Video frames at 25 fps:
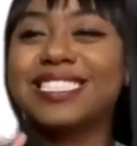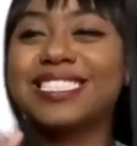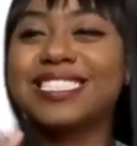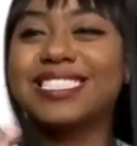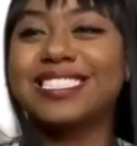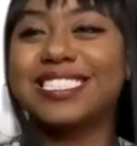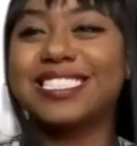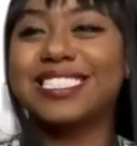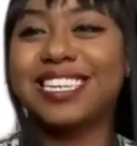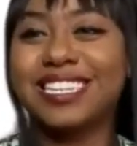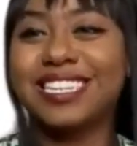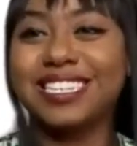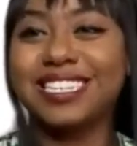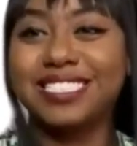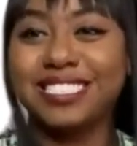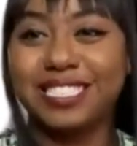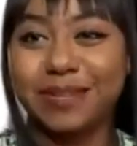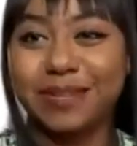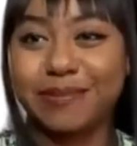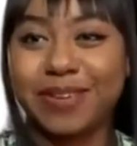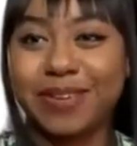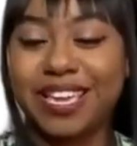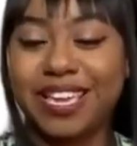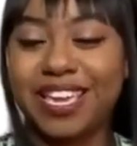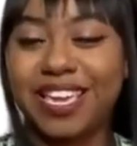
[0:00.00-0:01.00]
the skinny
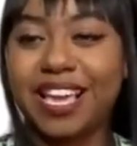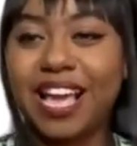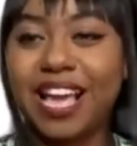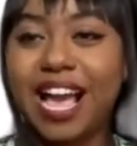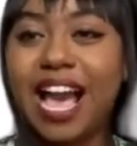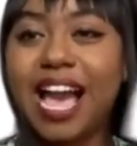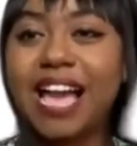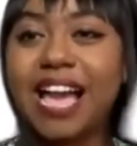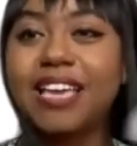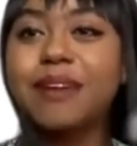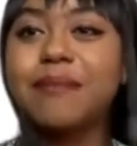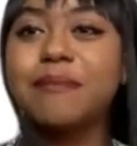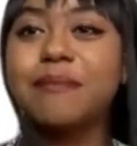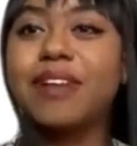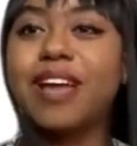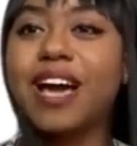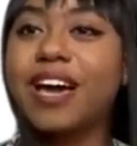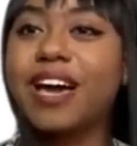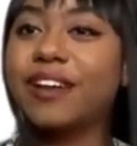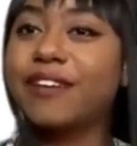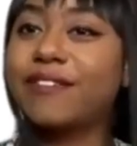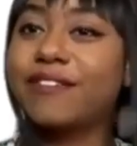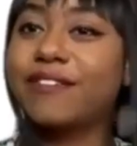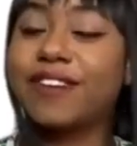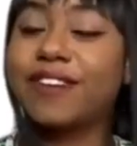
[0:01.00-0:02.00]
dipping, I am
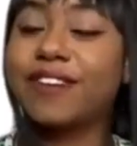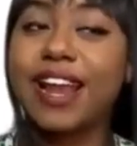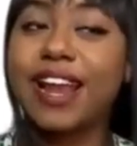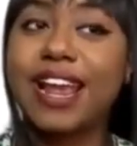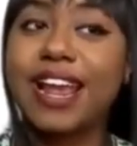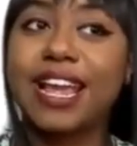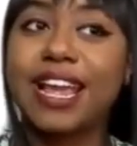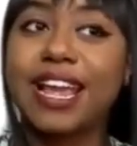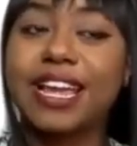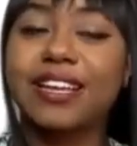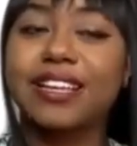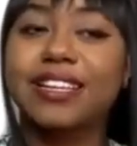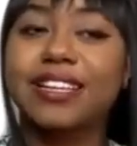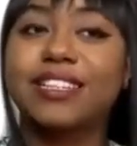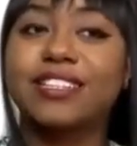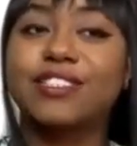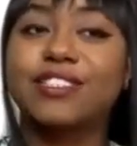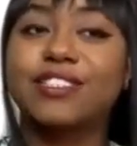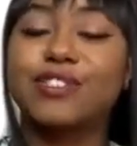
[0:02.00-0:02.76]
not afraid